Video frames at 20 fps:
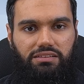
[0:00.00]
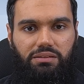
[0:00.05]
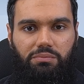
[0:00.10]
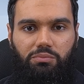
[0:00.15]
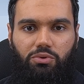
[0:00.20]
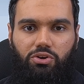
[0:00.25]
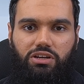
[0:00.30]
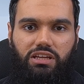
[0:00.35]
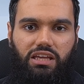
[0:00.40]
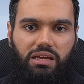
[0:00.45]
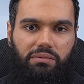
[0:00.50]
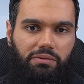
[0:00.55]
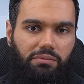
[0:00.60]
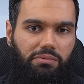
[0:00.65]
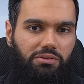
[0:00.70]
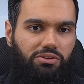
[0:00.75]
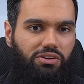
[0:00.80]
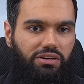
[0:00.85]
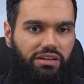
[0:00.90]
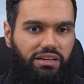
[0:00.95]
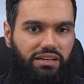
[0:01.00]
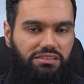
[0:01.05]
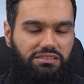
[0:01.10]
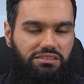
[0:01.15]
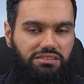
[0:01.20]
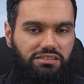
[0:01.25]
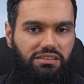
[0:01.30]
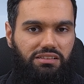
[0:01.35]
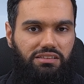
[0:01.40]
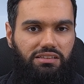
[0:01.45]
The more capable your
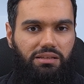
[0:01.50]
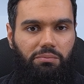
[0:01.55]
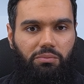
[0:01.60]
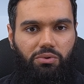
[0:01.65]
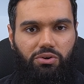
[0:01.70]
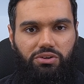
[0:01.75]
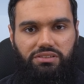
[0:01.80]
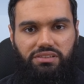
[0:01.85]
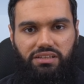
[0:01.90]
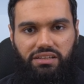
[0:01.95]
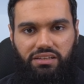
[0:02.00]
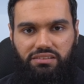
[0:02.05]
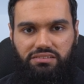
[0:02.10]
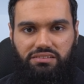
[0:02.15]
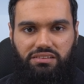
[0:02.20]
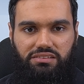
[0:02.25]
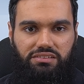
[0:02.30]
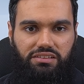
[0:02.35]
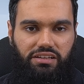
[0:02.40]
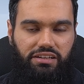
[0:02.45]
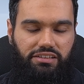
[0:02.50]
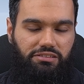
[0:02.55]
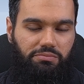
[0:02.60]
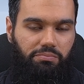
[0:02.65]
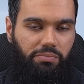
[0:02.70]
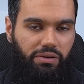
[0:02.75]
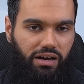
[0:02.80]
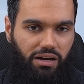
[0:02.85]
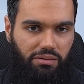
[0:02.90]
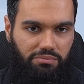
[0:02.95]
agent, the more serious this threat
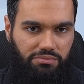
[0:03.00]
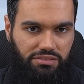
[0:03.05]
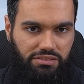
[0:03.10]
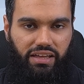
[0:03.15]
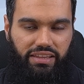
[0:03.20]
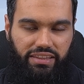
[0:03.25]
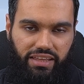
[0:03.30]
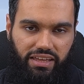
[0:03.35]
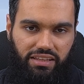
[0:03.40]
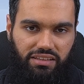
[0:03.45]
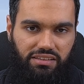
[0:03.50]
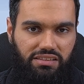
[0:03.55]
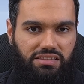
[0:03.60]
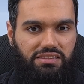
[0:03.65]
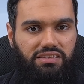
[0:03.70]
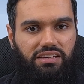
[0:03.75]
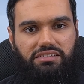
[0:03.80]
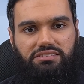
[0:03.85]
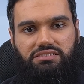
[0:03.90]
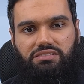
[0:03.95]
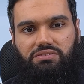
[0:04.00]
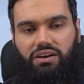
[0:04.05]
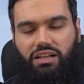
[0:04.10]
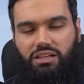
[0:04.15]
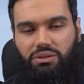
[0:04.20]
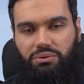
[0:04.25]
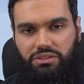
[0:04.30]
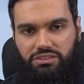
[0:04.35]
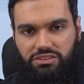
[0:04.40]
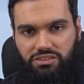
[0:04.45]
becomes. And then there is
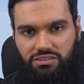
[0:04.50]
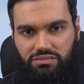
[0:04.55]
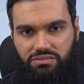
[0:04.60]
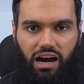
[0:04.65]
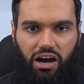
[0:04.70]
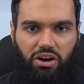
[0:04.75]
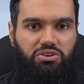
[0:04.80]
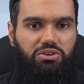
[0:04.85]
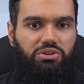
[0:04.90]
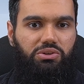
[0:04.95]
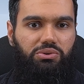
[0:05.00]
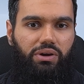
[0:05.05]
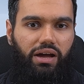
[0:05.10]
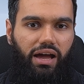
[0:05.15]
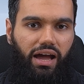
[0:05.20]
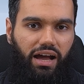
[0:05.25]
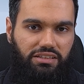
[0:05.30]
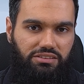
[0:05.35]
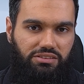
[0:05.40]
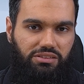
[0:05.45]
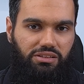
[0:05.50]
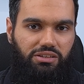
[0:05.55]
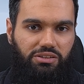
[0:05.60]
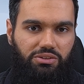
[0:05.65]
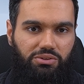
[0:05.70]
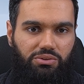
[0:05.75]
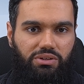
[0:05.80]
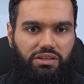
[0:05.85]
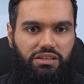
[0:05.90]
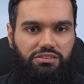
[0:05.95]
evaluation. How do you actually
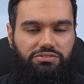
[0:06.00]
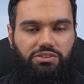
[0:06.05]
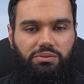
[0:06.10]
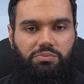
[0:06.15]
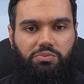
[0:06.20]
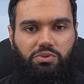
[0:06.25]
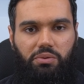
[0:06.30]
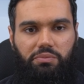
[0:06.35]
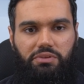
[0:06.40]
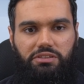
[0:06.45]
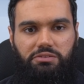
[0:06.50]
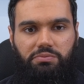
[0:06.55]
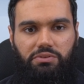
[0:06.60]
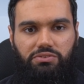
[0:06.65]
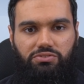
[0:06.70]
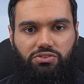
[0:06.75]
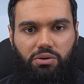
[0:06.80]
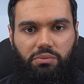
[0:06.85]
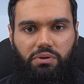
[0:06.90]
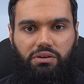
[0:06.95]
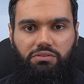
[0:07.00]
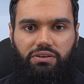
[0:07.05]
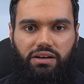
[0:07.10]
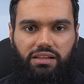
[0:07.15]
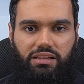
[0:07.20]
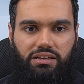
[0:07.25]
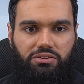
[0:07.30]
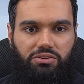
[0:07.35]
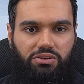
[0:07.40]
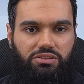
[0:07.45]
know if your prompt is performing
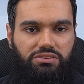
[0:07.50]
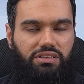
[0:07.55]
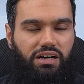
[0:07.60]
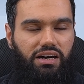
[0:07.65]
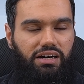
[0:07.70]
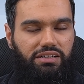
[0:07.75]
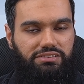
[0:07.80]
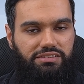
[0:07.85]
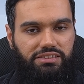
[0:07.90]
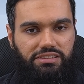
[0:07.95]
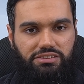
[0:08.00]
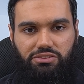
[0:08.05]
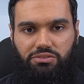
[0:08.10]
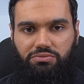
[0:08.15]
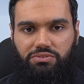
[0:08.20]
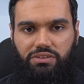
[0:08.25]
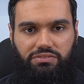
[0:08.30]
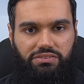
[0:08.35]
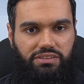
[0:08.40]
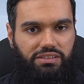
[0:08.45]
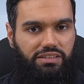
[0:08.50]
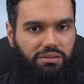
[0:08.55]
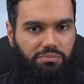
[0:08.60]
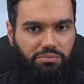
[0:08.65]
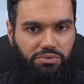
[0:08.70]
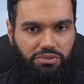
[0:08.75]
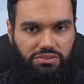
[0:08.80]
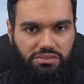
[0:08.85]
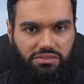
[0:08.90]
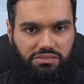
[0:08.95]
well across hundreds of different
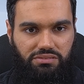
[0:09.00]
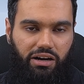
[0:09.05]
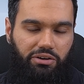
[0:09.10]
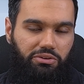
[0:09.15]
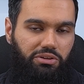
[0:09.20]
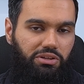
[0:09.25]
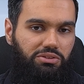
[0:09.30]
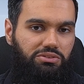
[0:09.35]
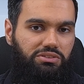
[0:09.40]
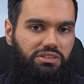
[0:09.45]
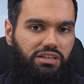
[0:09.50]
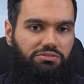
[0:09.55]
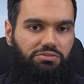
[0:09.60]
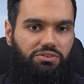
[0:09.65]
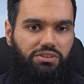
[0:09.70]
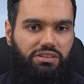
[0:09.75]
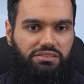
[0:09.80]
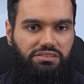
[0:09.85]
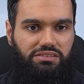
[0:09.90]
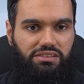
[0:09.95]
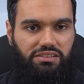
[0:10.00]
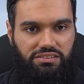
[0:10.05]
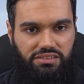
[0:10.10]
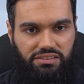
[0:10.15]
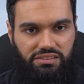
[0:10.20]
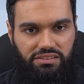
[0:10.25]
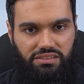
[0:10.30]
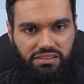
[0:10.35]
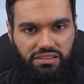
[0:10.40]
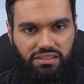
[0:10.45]
inputs? How do you check for
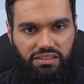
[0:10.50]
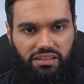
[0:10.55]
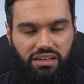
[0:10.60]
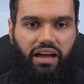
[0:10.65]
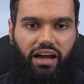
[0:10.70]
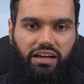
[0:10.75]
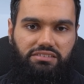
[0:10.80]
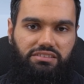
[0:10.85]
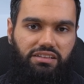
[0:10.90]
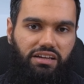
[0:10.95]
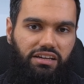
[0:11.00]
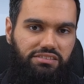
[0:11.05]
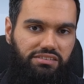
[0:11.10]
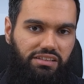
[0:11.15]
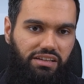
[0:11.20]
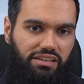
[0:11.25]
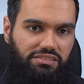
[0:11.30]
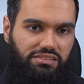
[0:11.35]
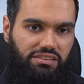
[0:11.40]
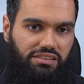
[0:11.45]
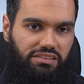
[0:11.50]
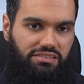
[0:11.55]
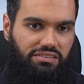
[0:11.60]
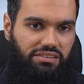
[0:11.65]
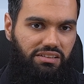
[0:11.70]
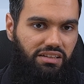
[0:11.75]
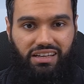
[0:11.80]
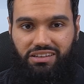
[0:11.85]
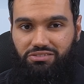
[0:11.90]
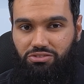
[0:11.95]
consistency, catch edge
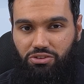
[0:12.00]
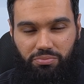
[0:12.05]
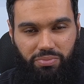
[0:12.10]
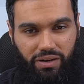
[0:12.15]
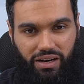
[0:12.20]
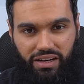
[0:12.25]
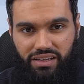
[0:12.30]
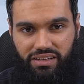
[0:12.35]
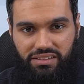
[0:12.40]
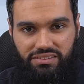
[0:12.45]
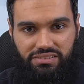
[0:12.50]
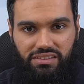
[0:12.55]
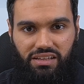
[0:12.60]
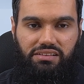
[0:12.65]
cases, check for bias?